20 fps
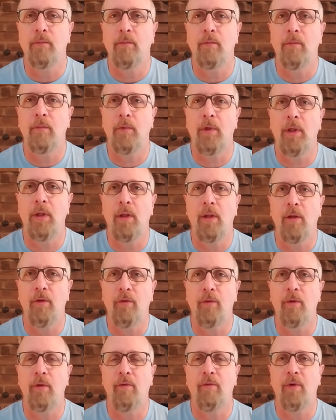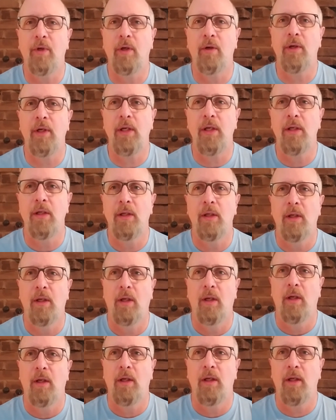This was a very
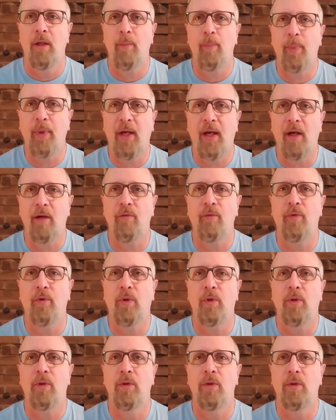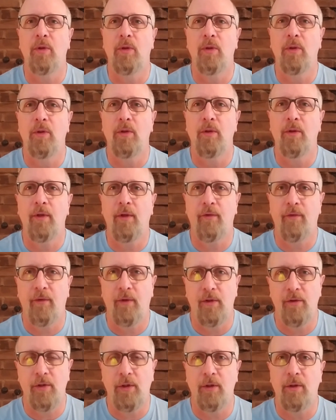impactful
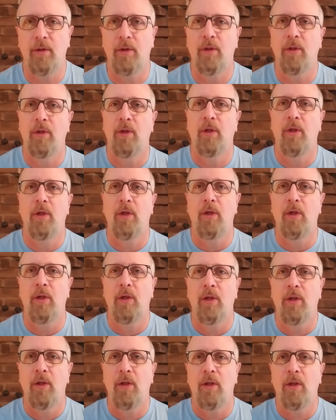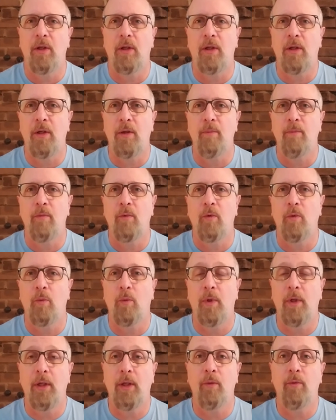decision. One
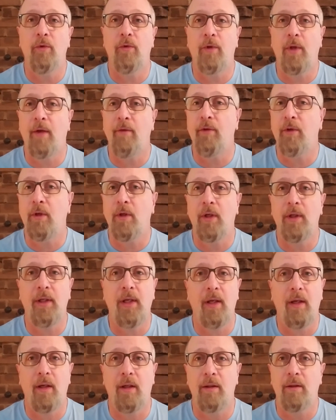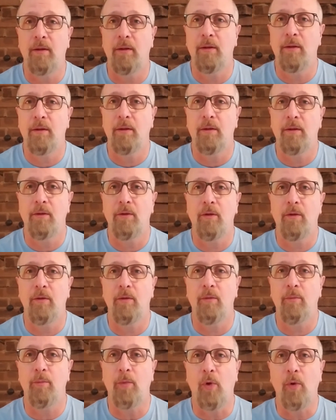that was, again,
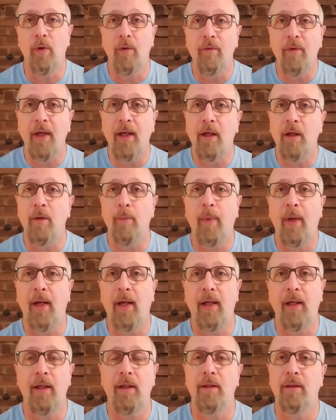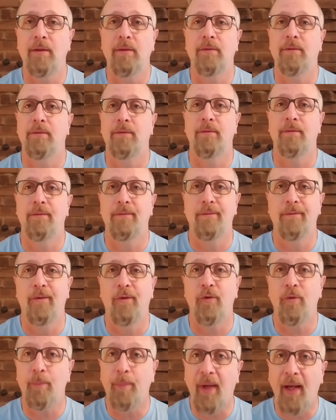motivated by
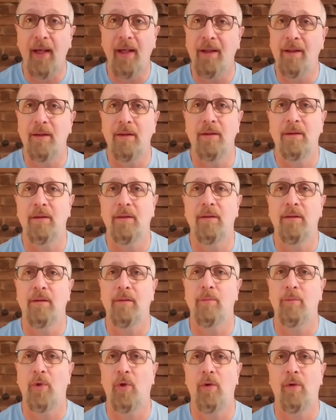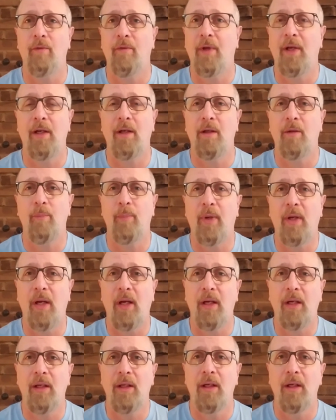spite, motivated by